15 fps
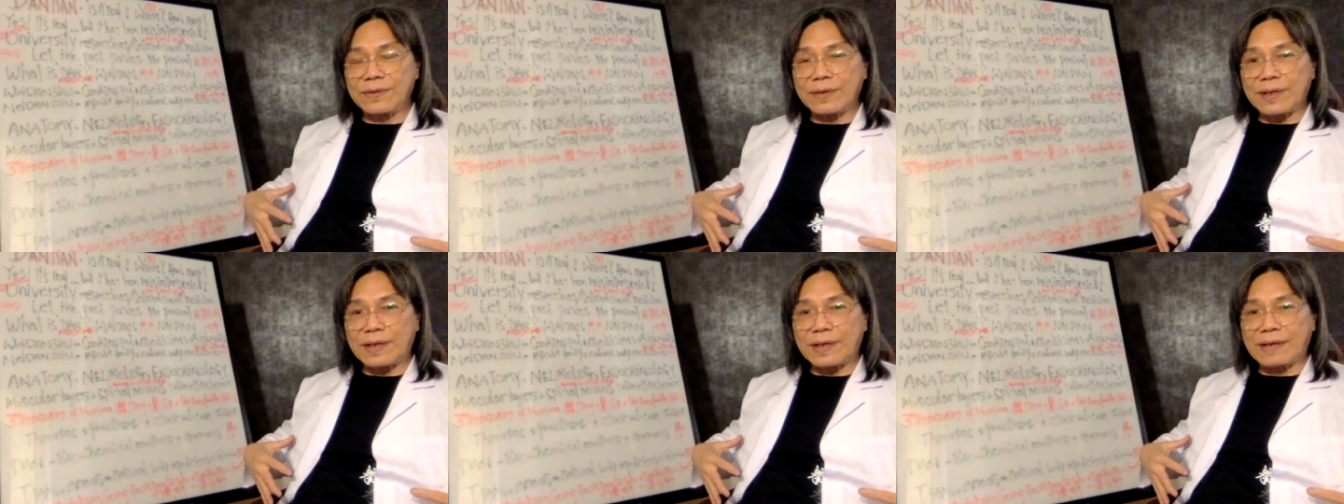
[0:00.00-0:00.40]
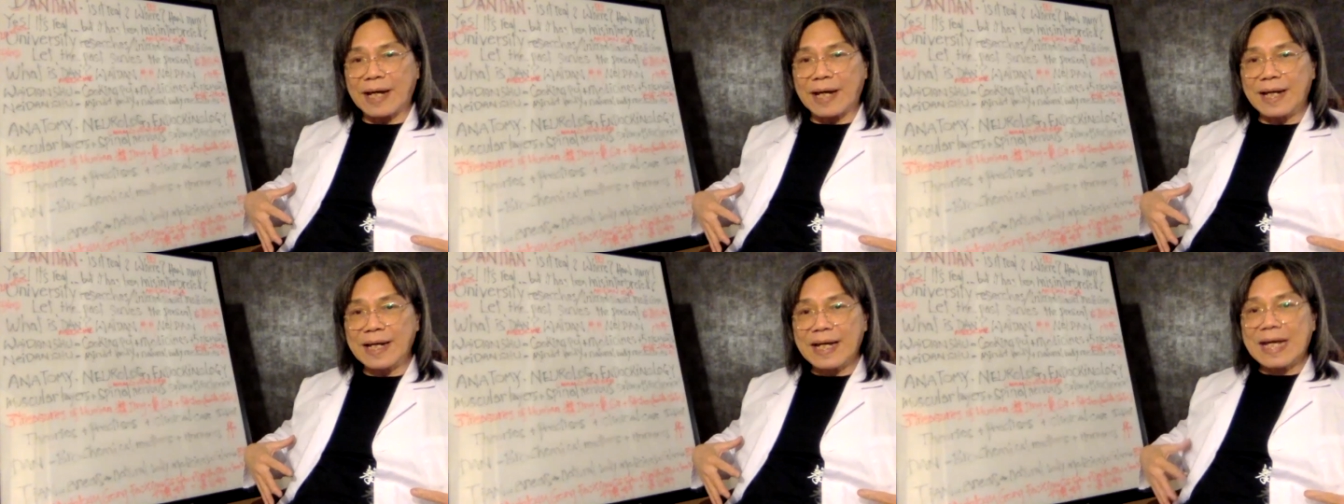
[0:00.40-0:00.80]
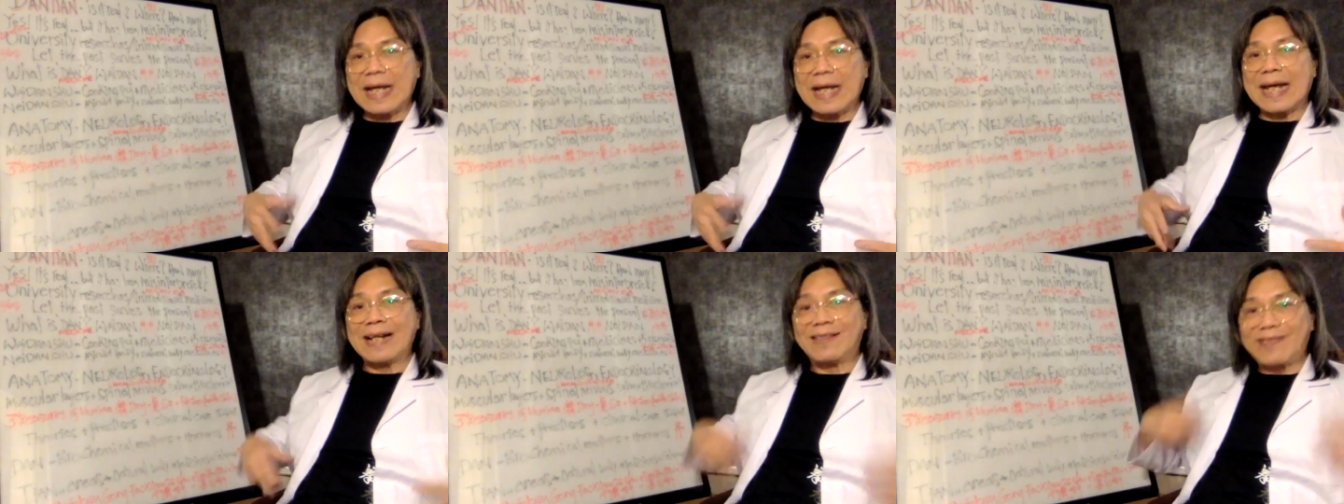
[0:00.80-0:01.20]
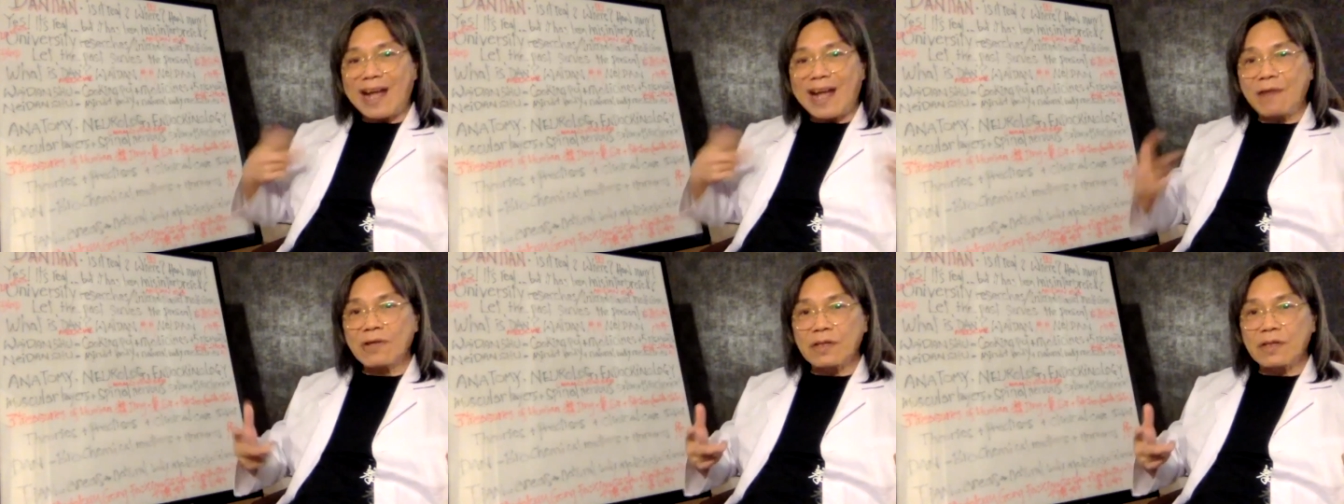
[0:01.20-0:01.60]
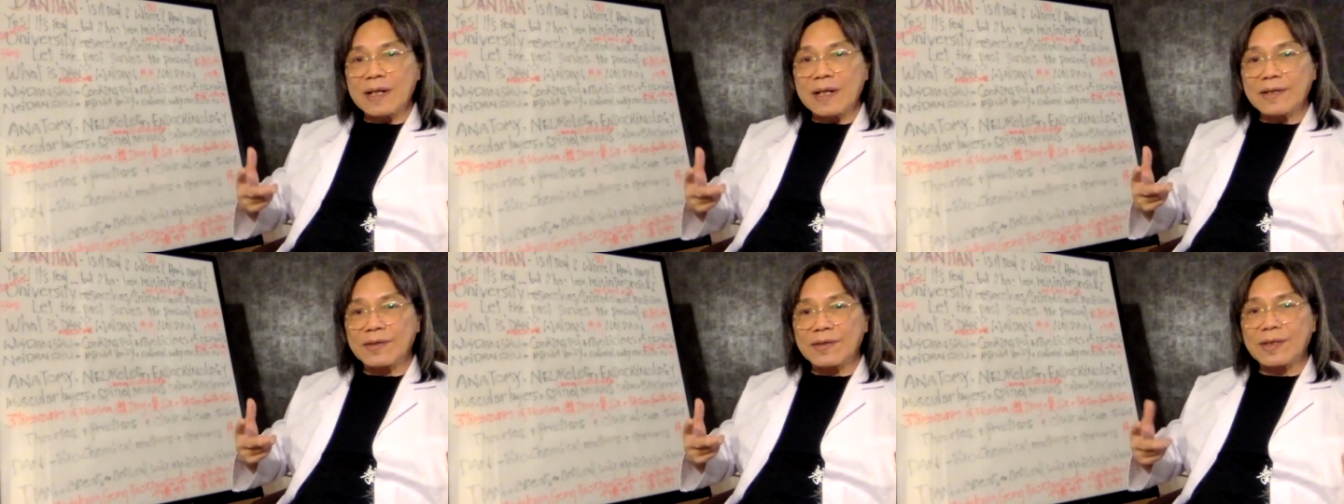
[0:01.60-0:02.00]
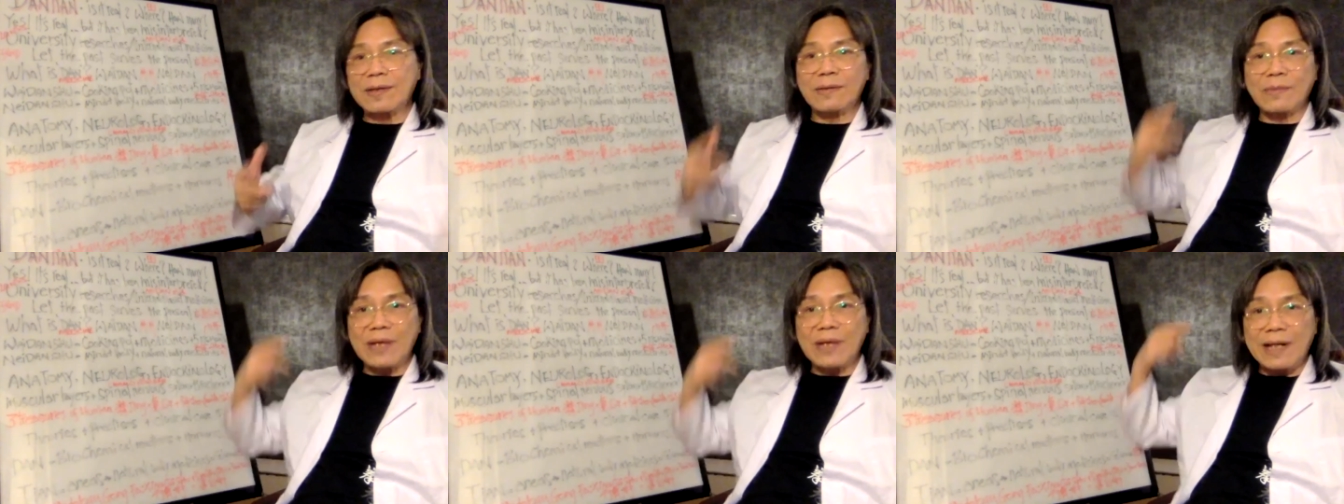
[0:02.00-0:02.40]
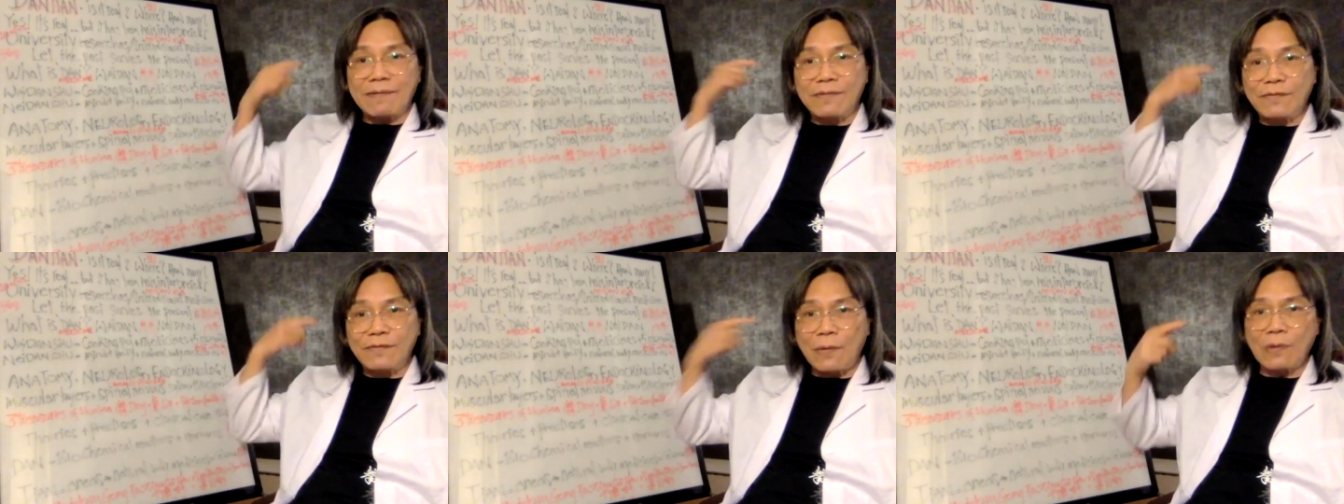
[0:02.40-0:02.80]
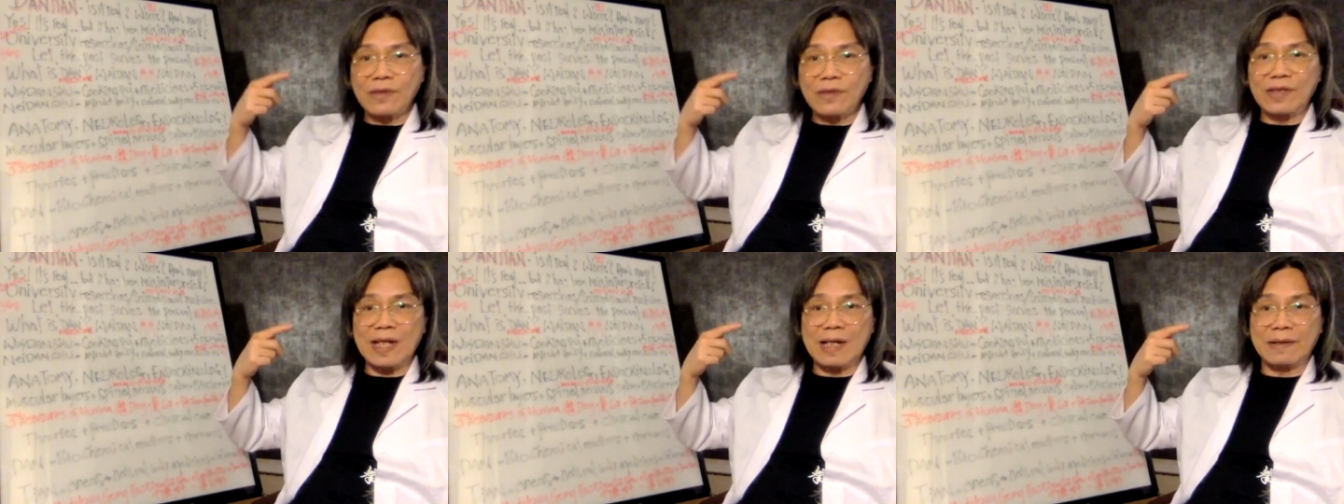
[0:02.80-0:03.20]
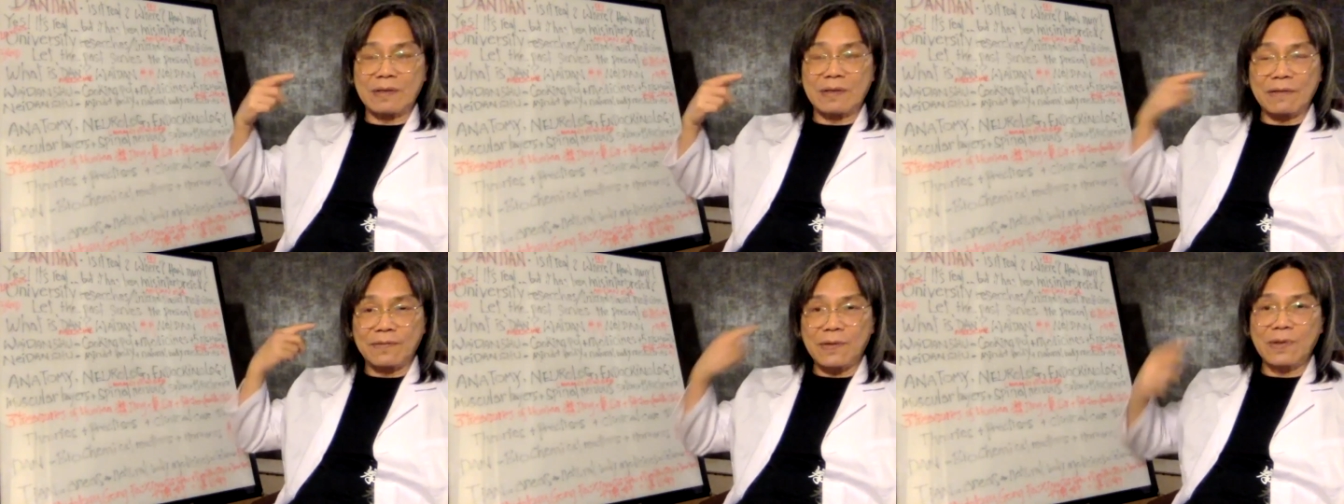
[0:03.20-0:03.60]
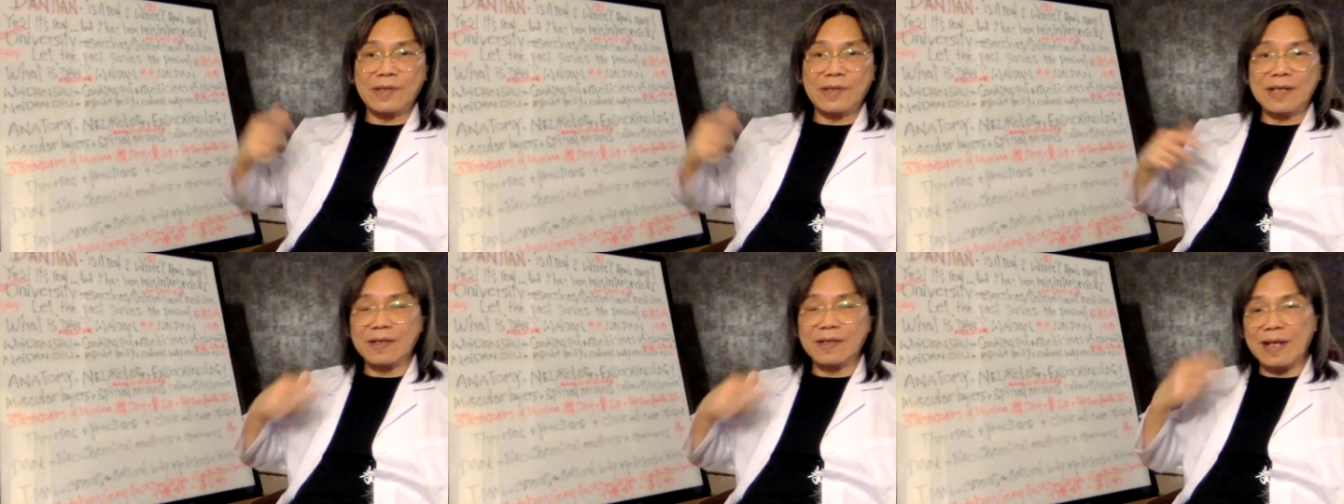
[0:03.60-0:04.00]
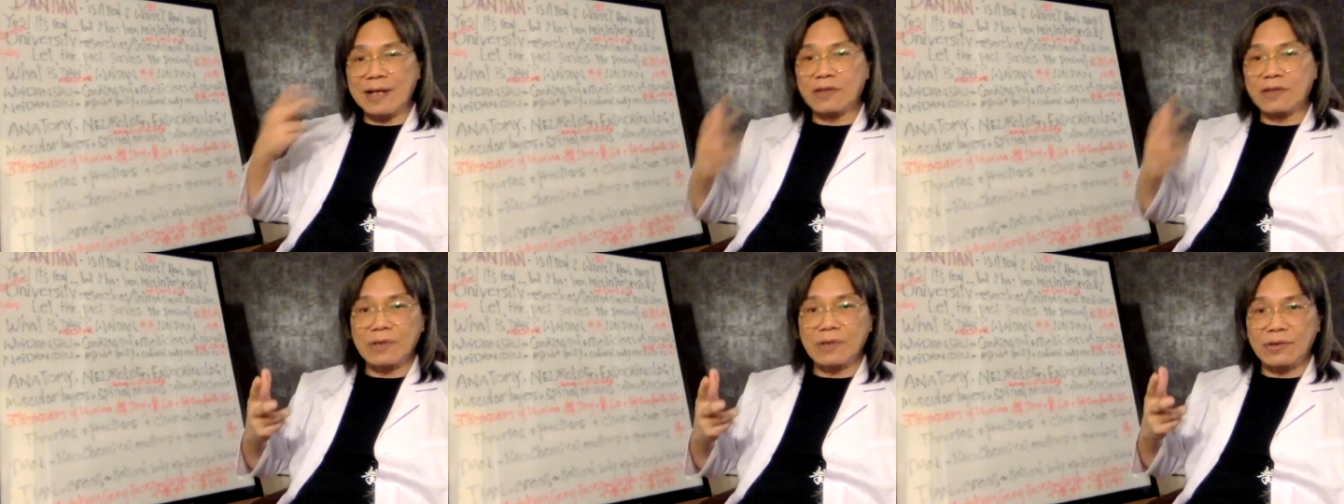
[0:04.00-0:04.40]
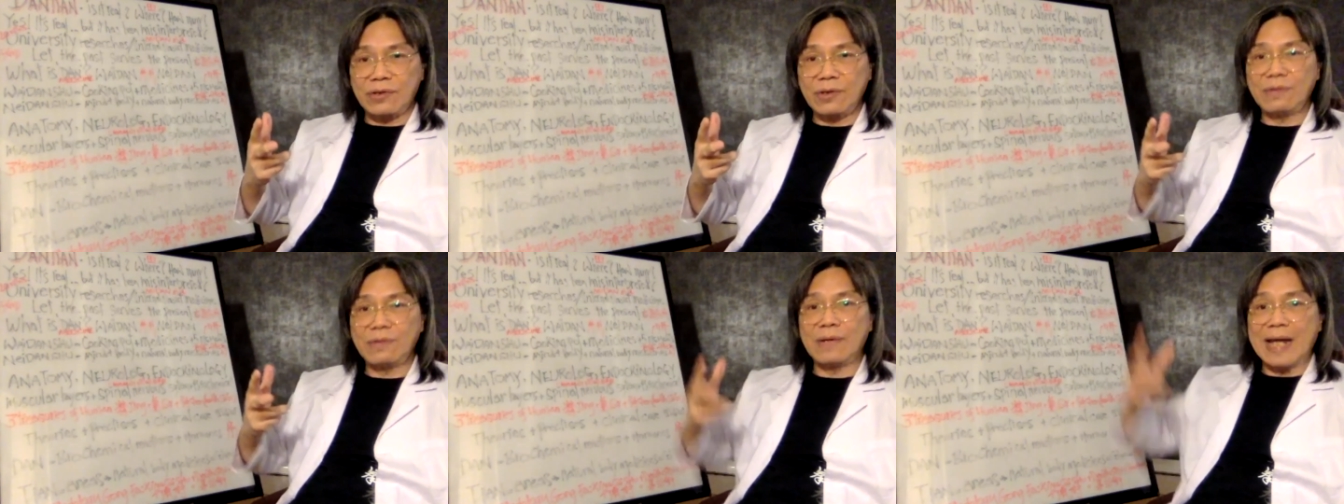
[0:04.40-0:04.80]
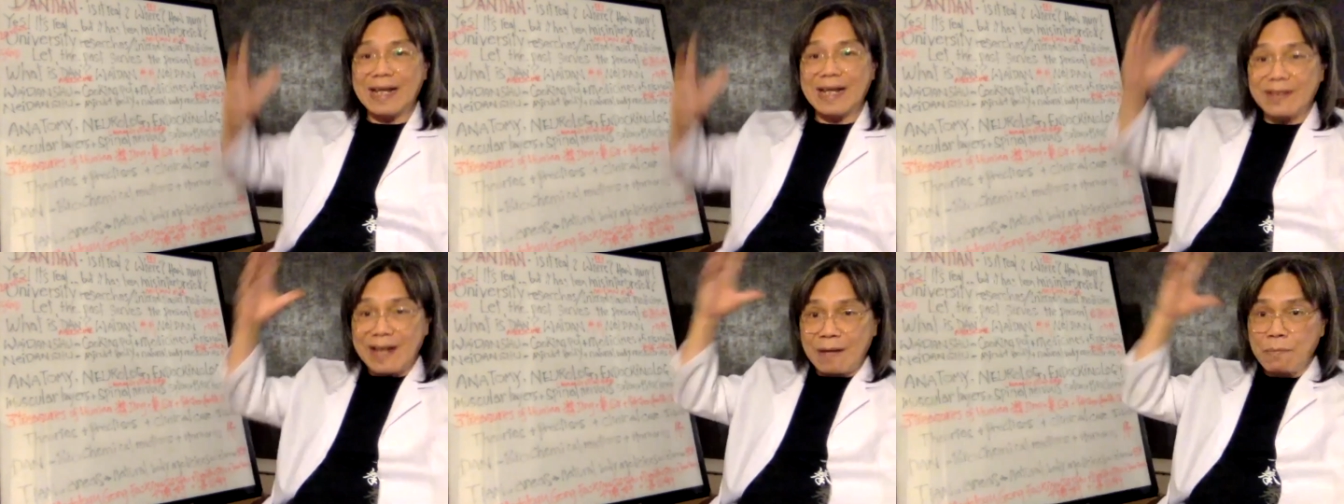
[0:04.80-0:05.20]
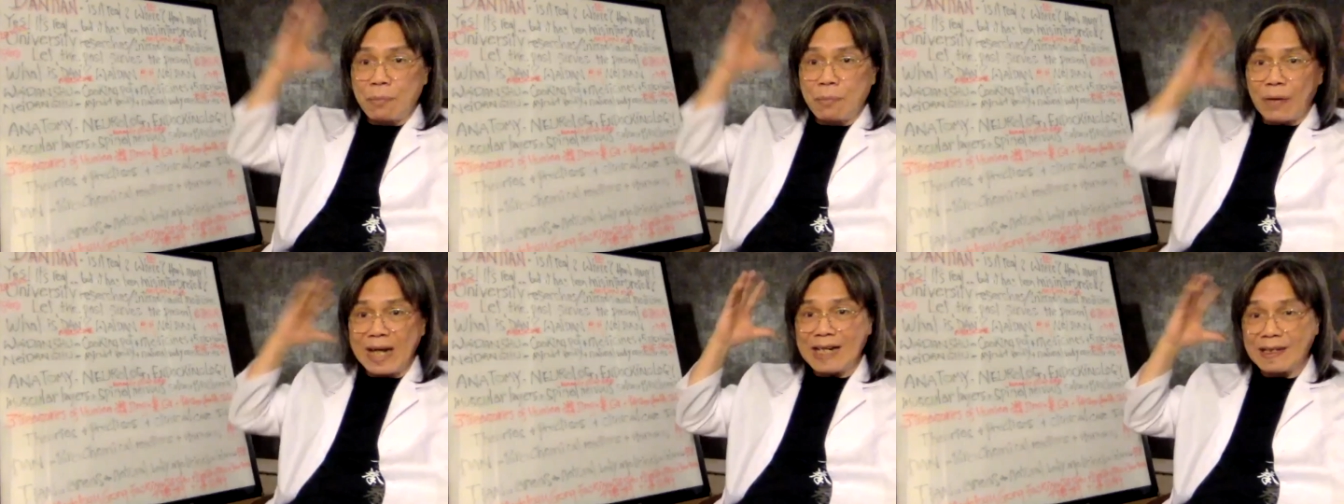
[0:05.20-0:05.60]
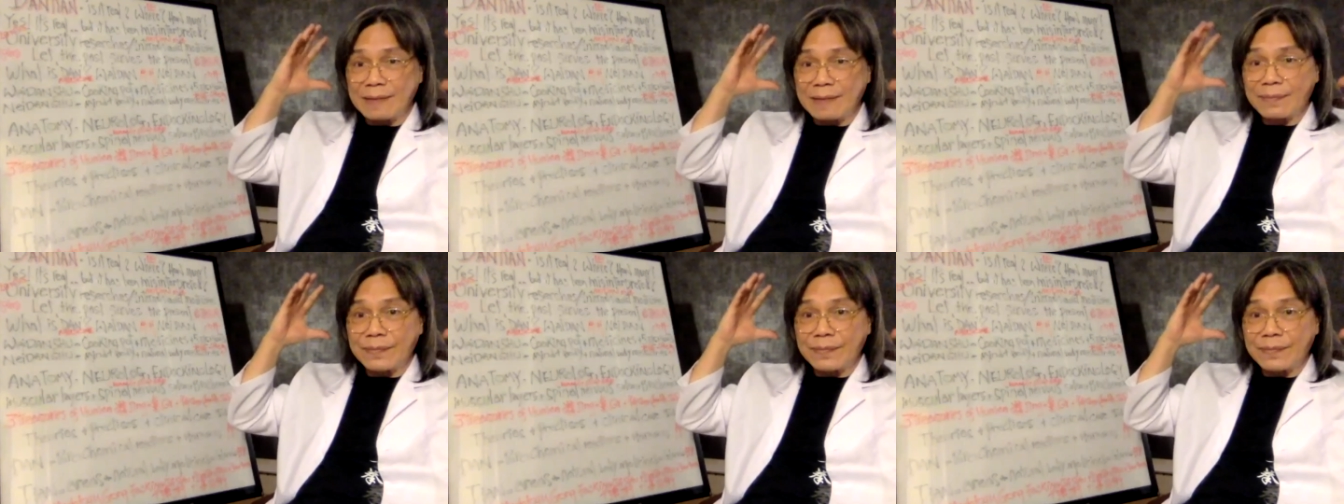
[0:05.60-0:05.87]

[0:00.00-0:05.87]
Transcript: Okay. In Taoist medicine, we have 14. The 14, the extra 2 is our brain.